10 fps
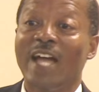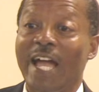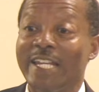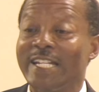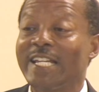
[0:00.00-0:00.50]

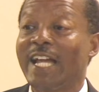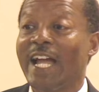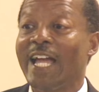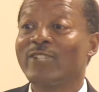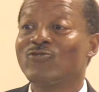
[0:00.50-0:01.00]
and it
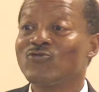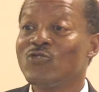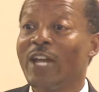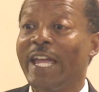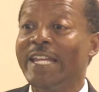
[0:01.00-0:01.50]
can't
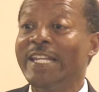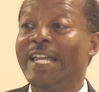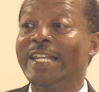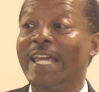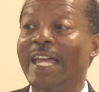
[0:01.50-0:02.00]
grow in,
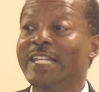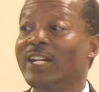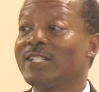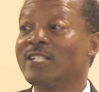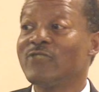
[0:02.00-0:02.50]
in any
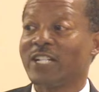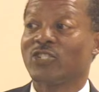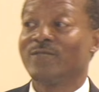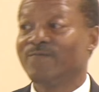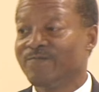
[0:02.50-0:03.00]
other direction.